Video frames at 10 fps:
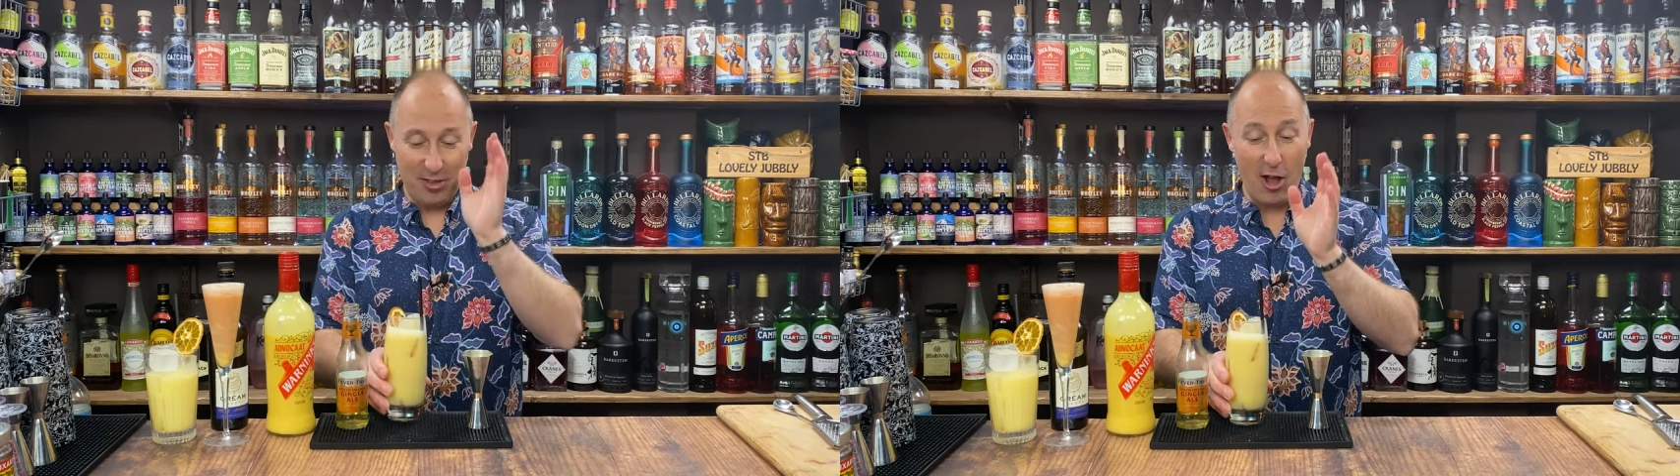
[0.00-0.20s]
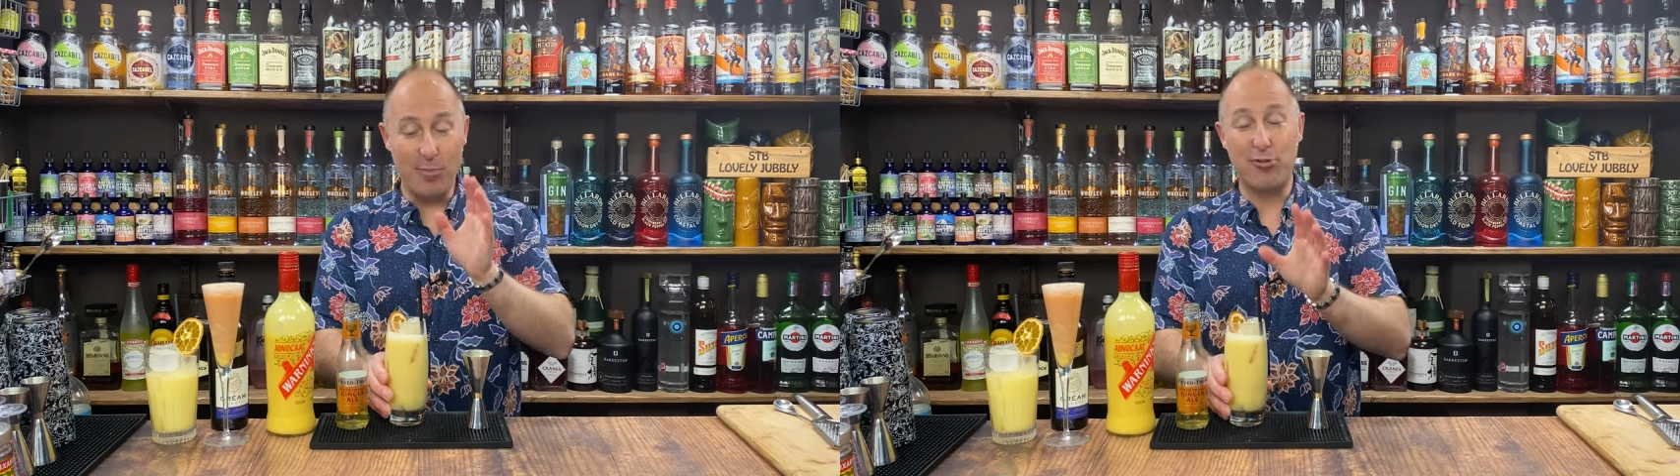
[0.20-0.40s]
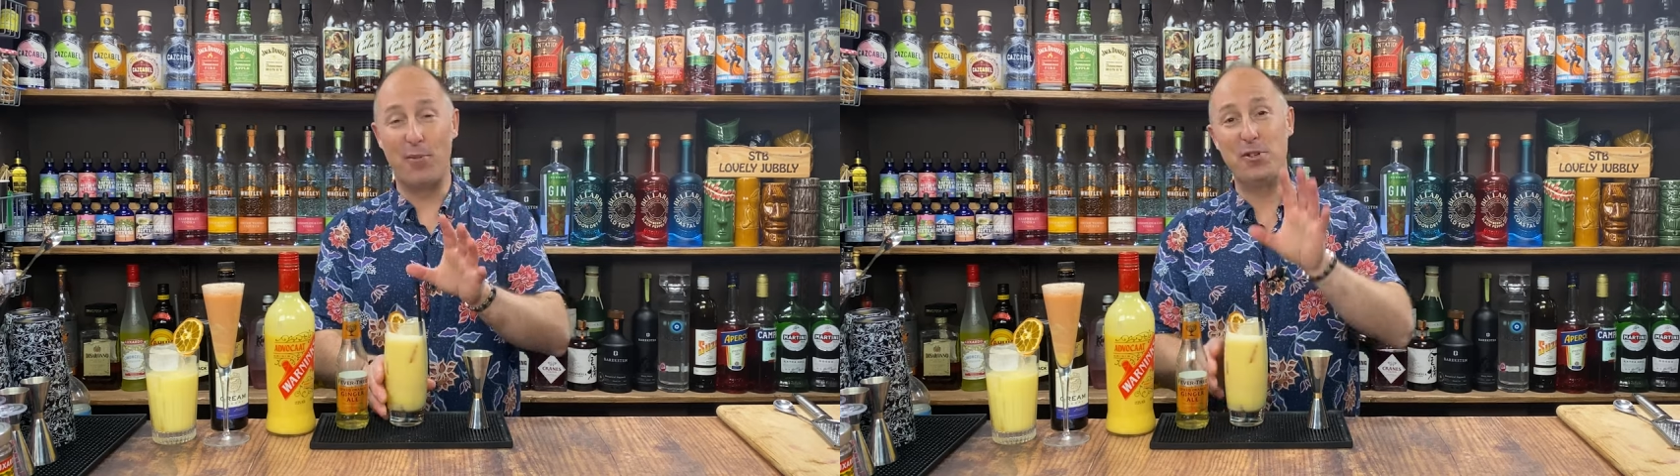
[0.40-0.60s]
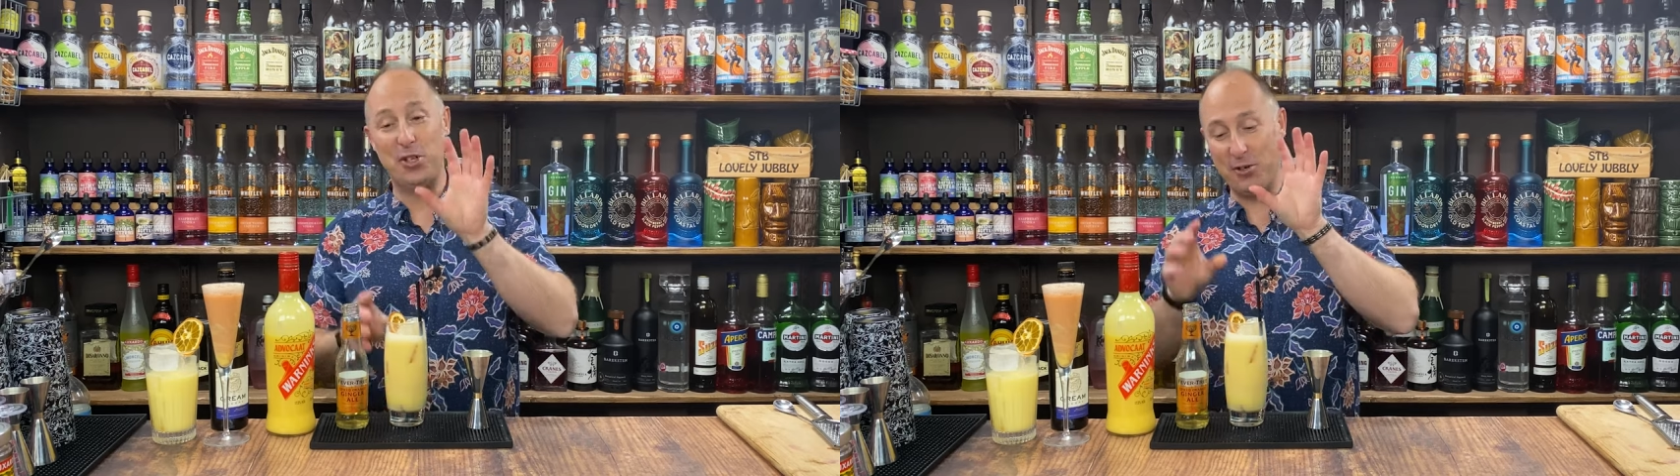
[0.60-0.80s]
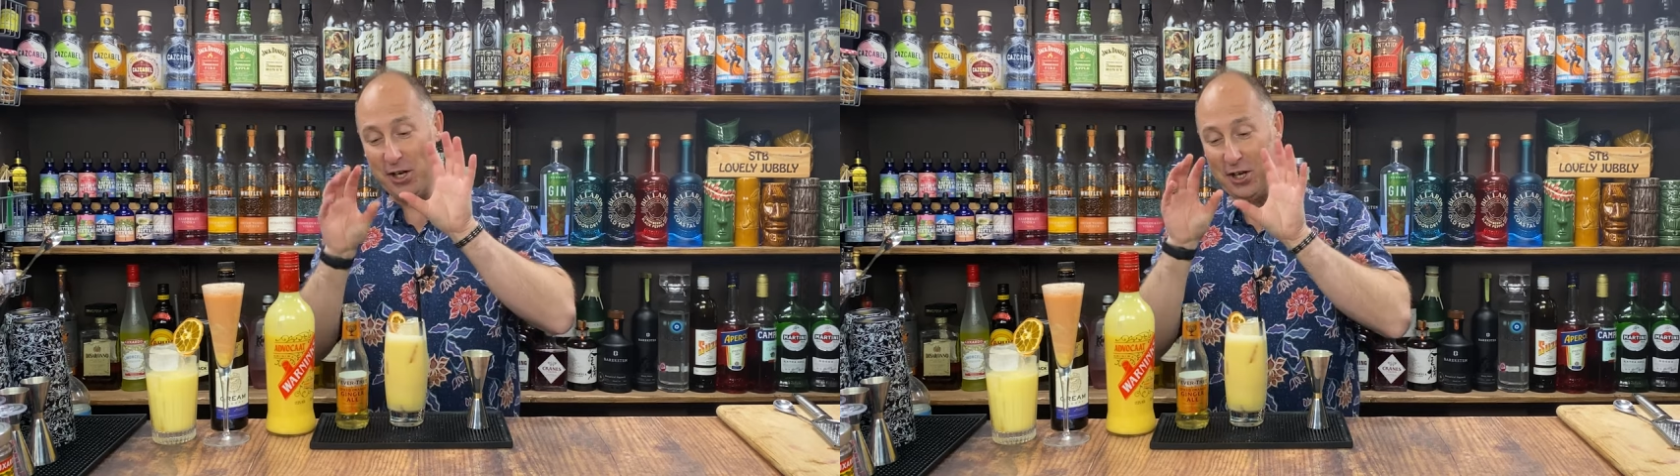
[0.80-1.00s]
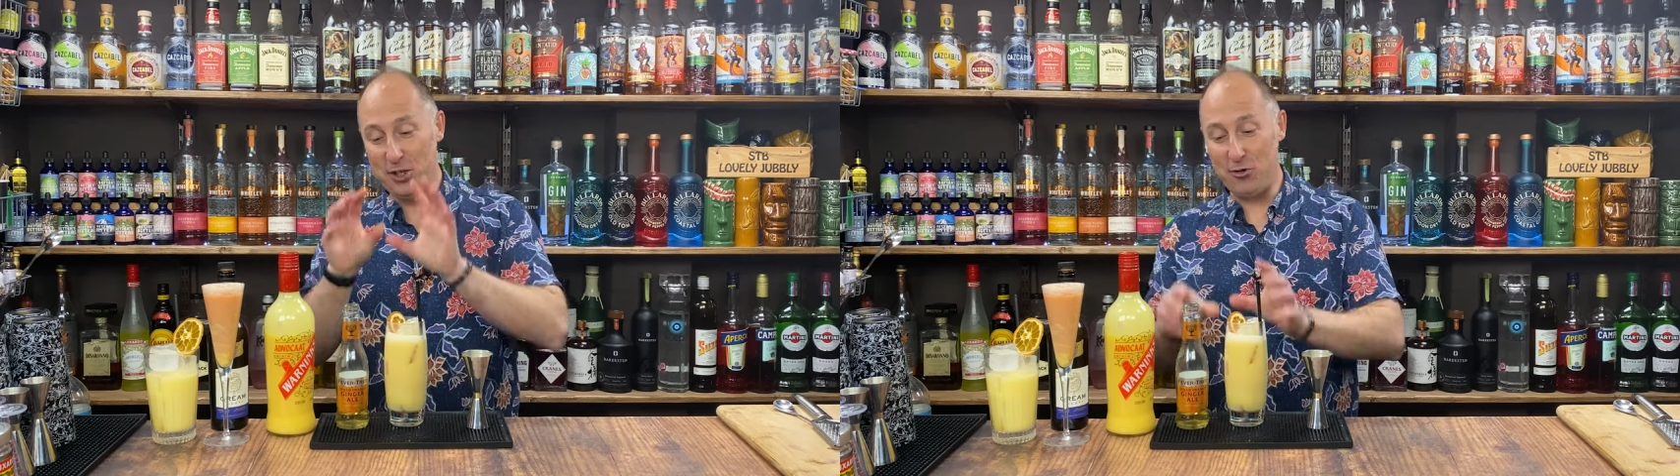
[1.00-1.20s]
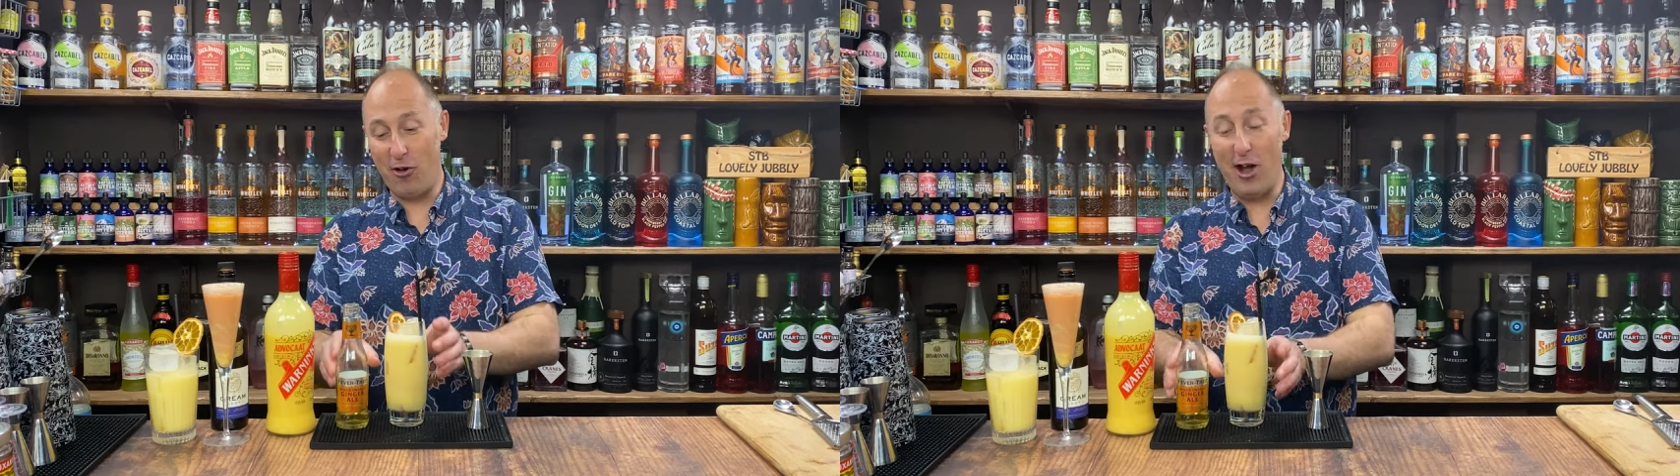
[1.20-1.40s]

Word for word: I promise you, try